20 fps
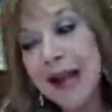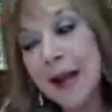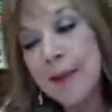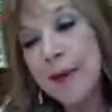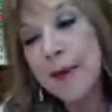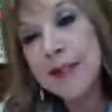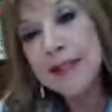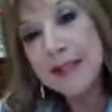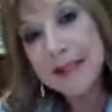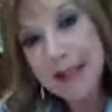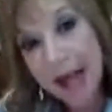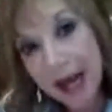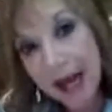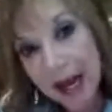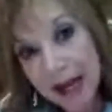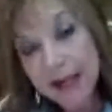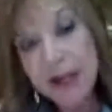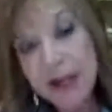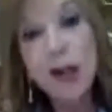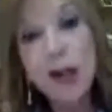time
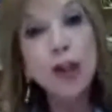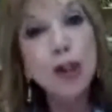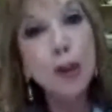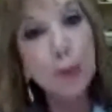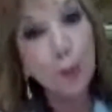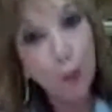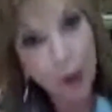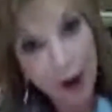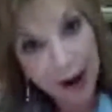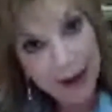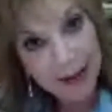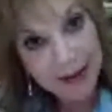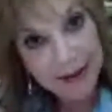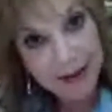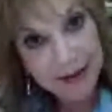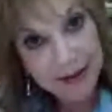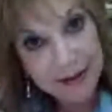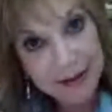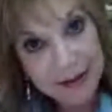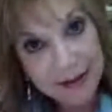aside to
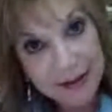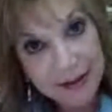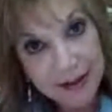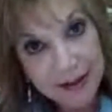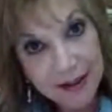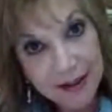practice.